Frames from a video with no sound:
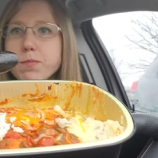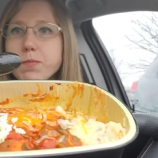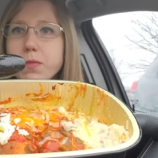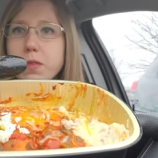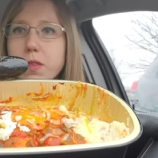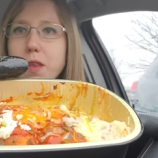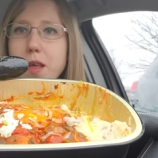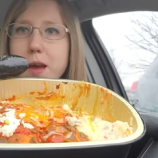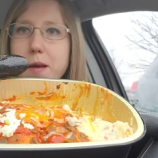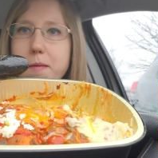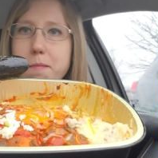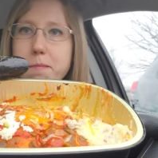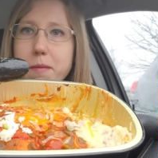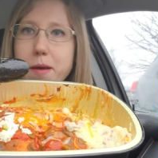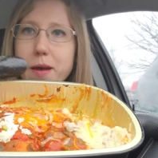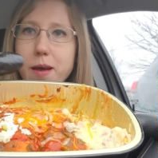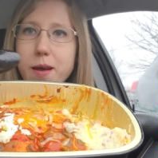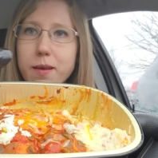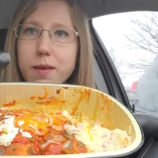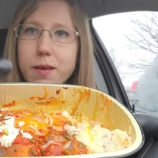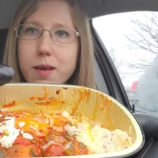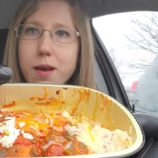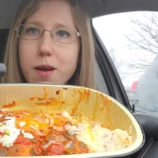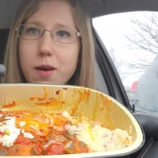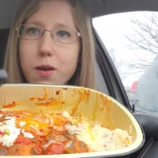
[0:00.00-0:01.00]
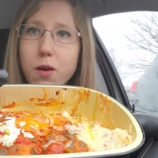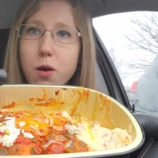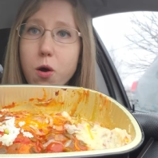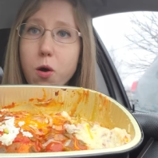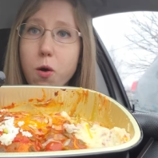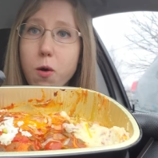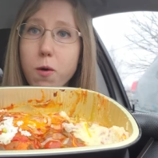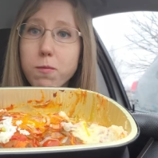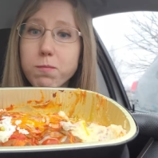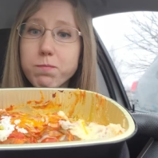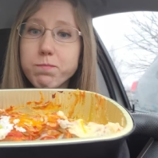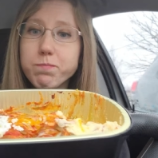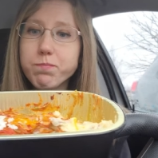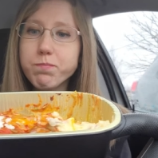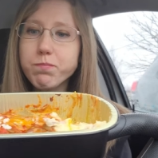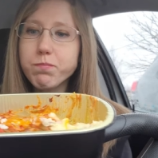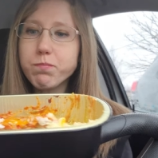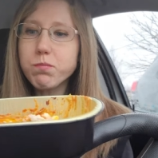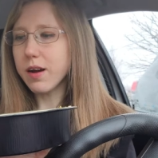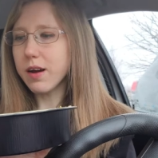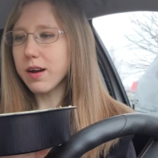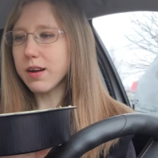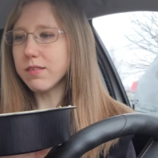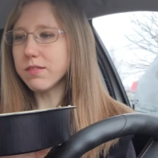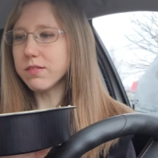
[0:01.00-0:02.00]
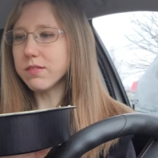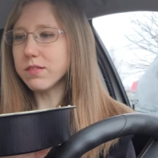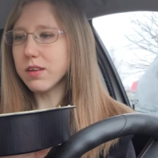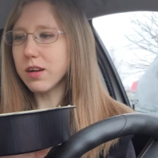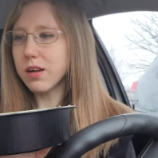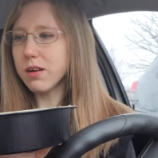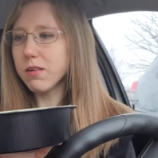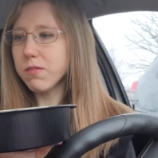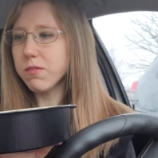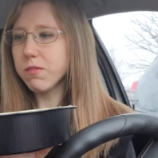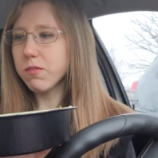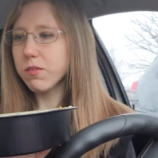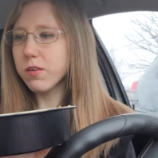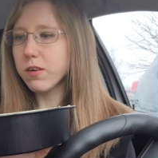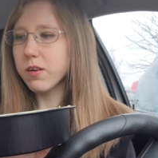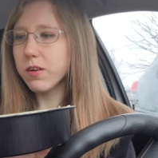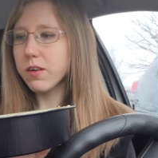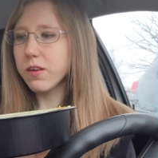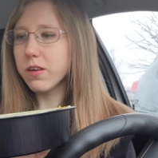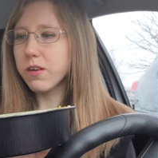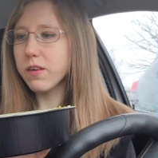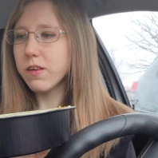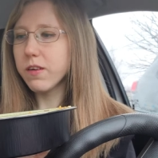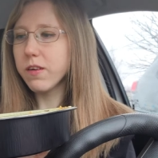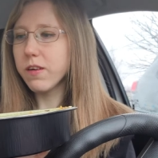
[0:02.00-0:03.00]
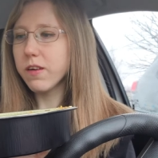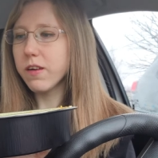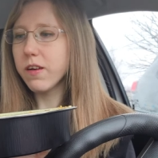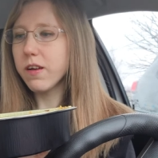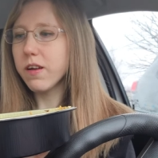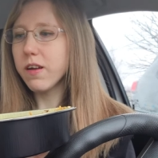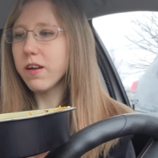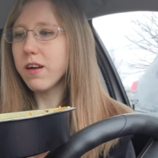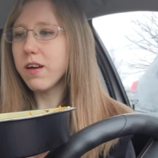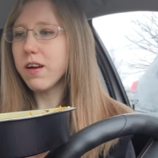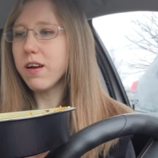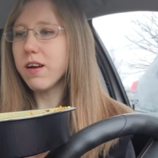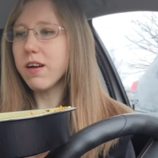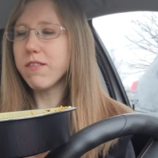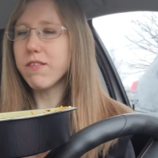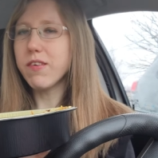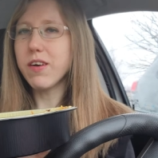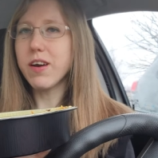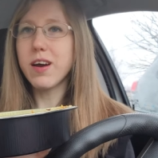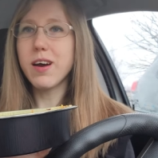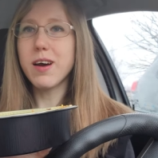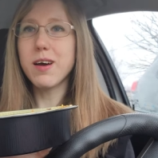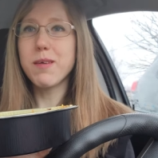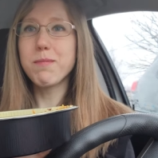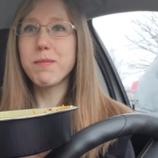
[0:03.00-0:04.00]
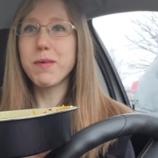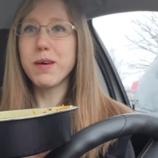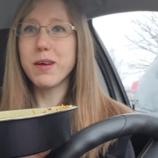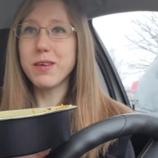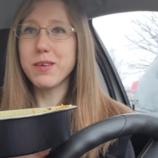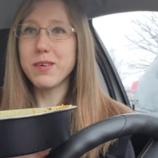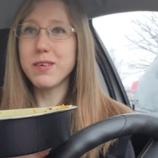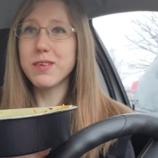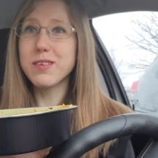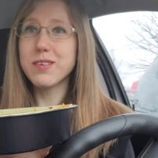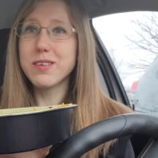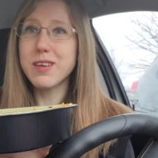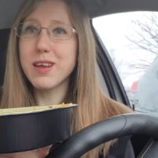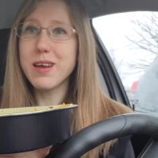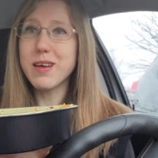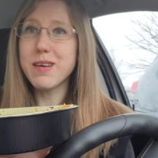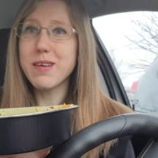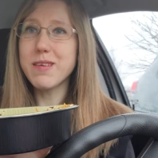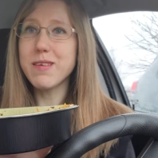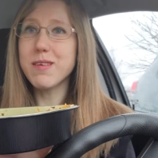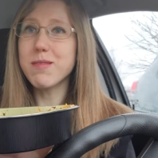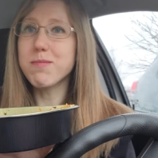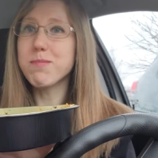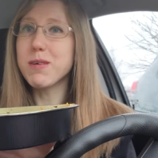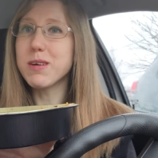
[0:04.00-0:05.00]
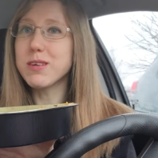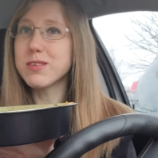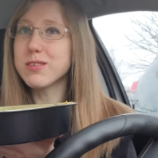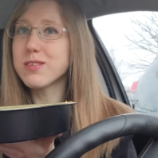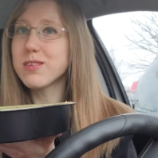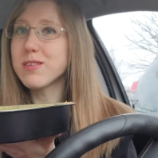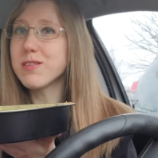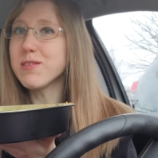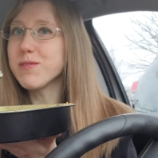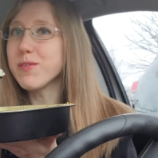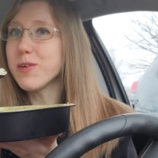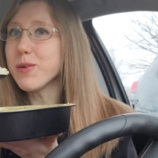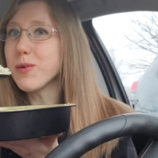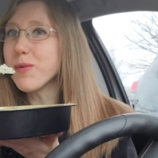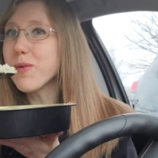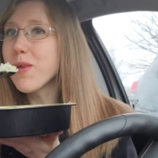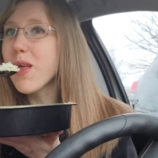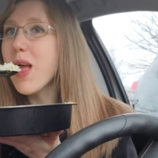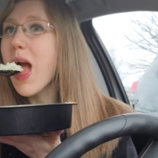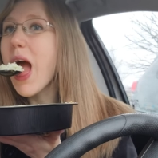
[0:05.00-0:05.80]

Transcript: Not bad at all. I've definitely have had my good day of Mexican food.